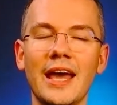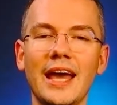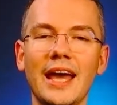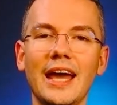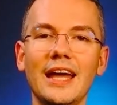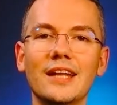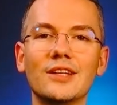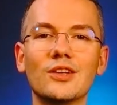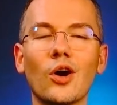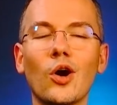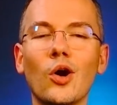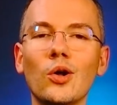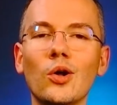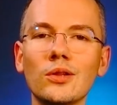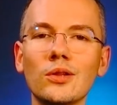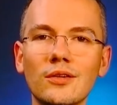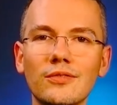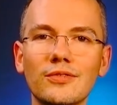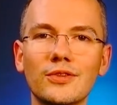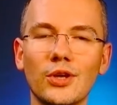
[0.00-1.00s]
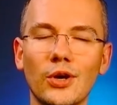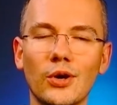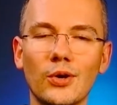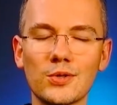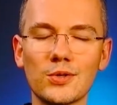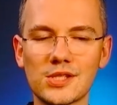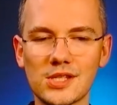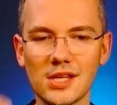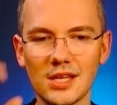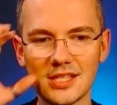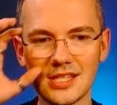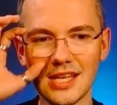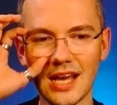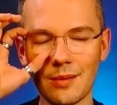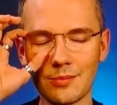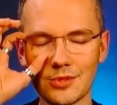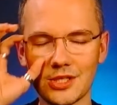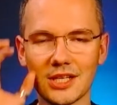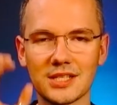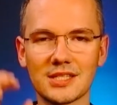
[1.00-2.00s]
And all of those
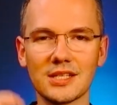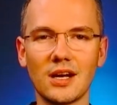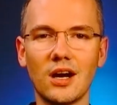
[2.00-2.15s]
subjects